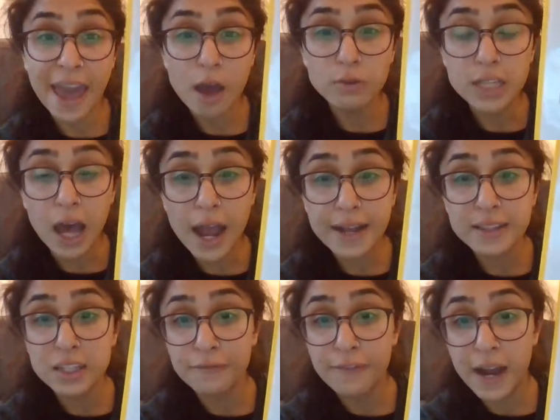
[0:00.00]
count
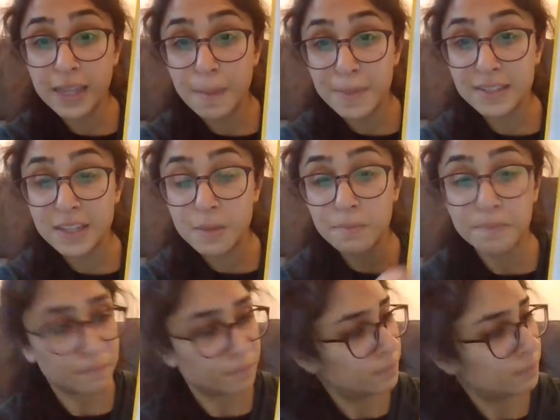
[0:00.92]
on to find the
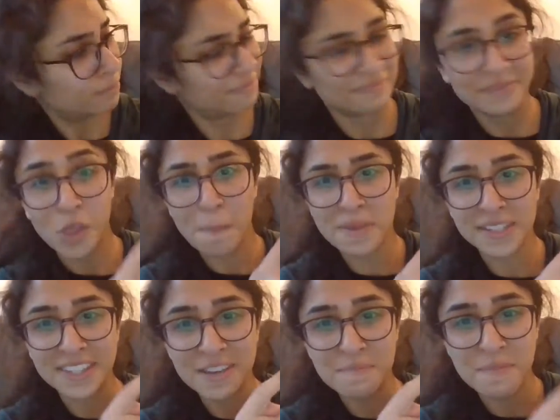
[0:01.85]

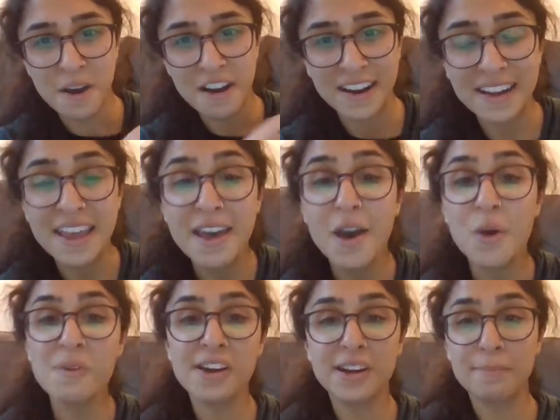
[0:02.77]
missing part.
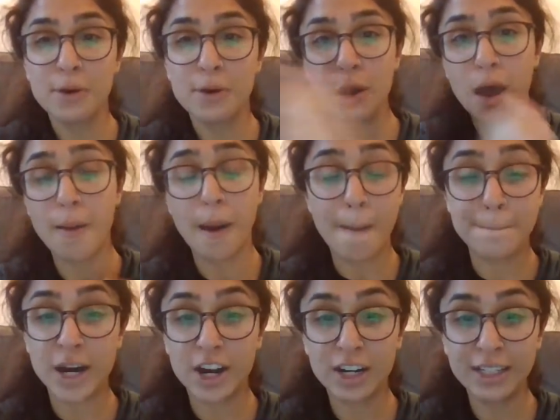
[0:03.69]
We're going to put a
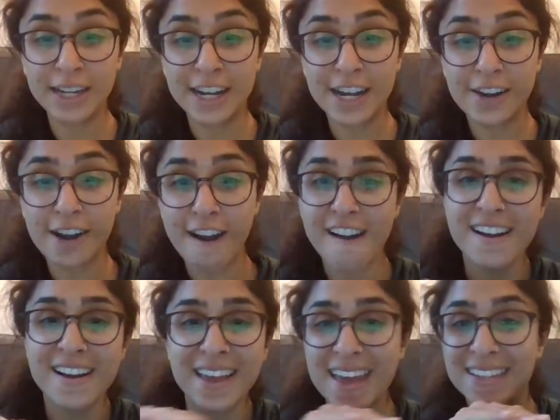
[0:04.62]
part in our
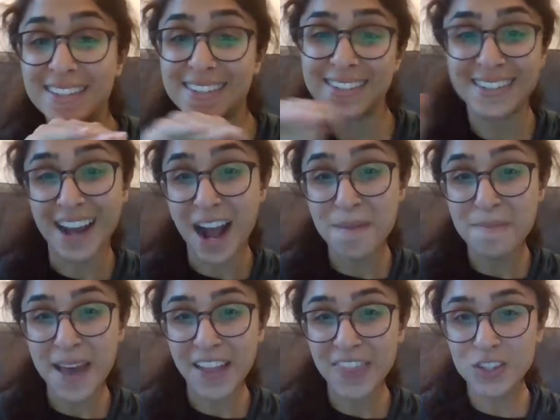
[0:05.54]
heart and stop
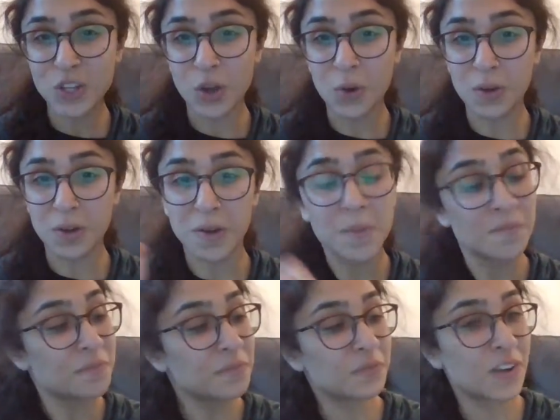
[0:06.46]
at the total.
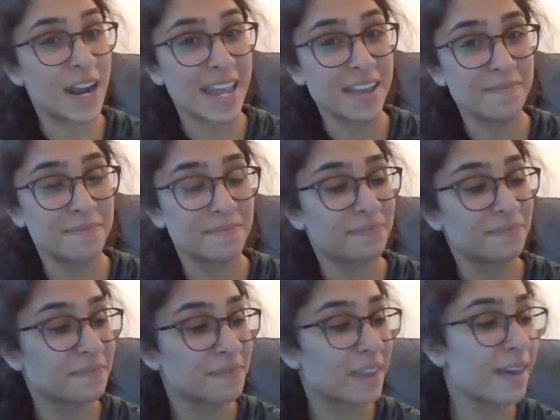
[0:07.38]
Ready?
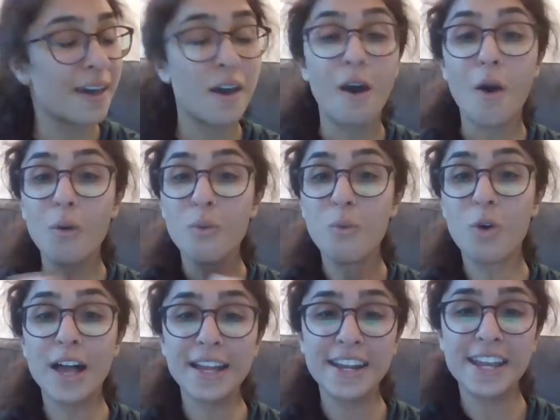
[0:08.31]

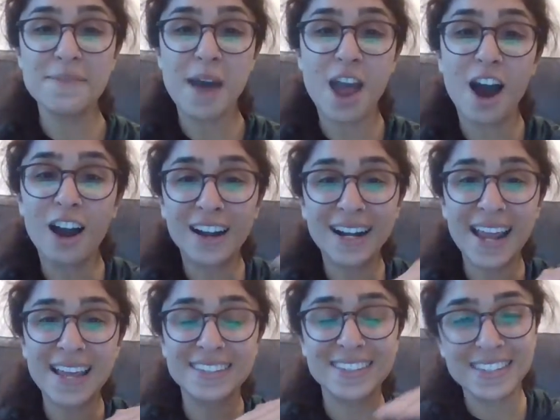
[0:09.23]
1 in my heart
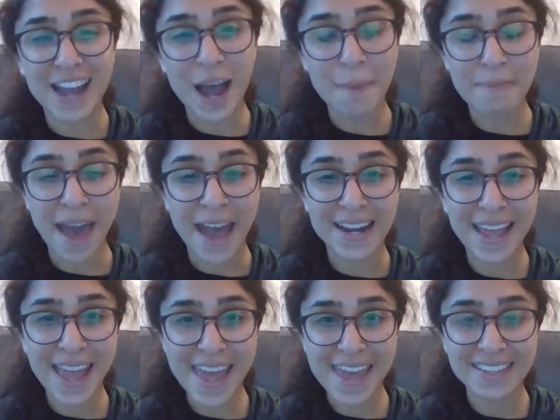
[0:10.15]
and stop at
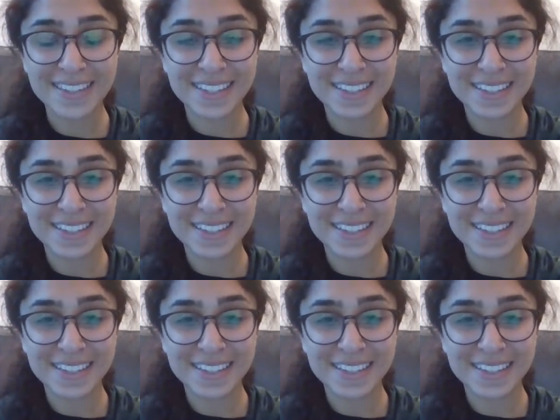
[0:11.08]
8.